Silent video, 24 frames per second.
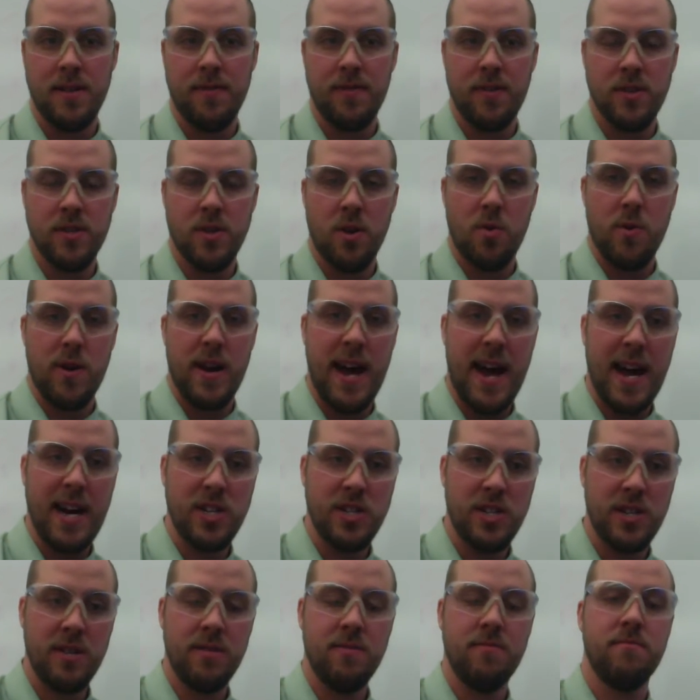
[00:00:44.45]
If there's a
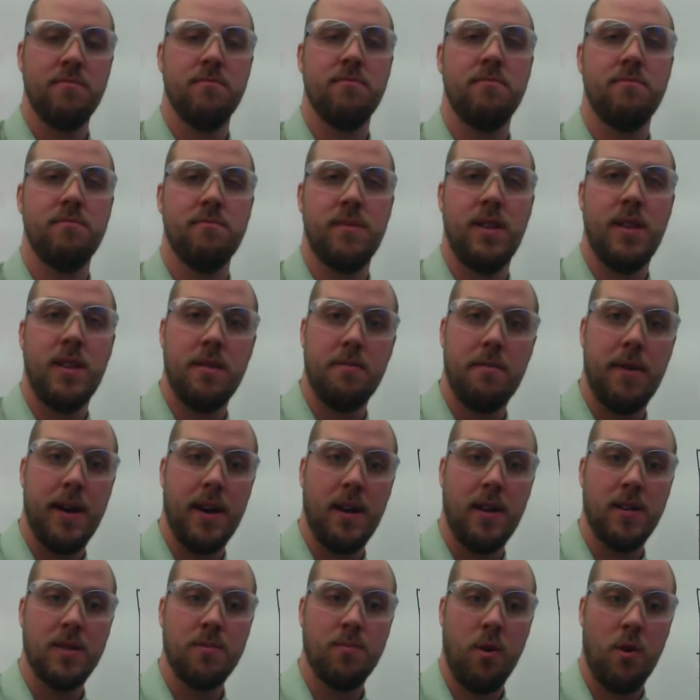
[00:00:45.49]
reaction, then the
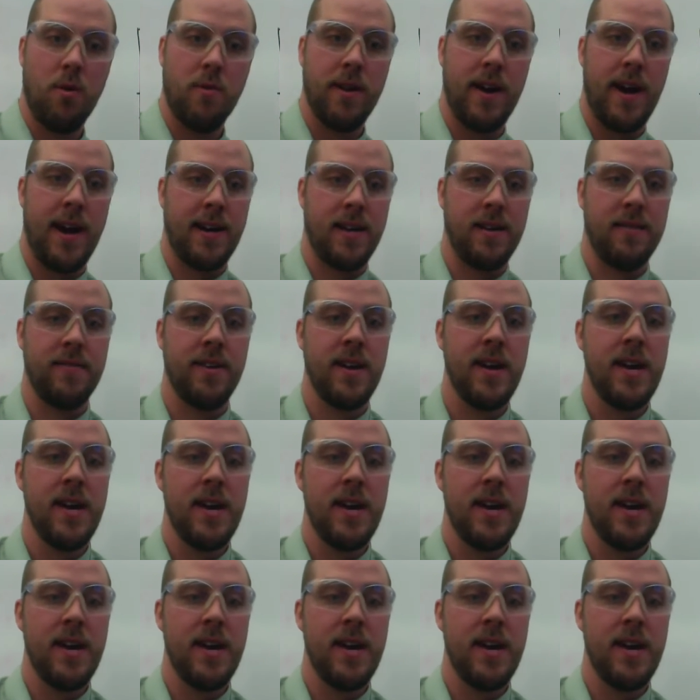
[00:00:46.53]
metal is more reactive.